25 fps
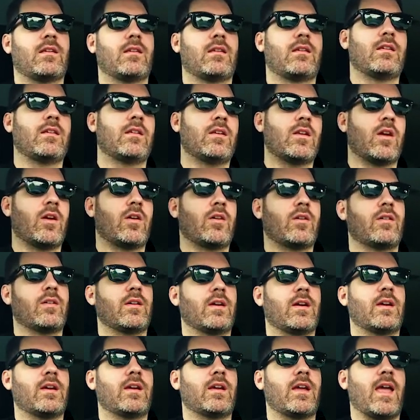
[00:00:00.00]
you know,
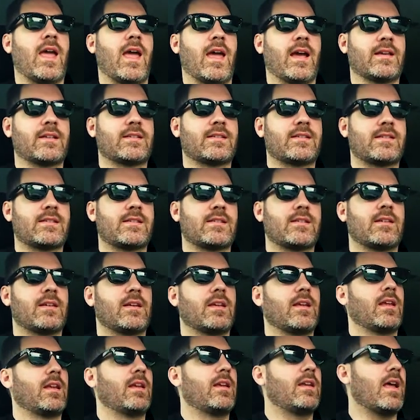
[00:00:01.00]
X
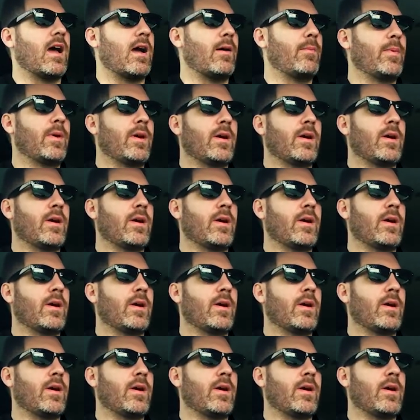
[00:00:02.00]
number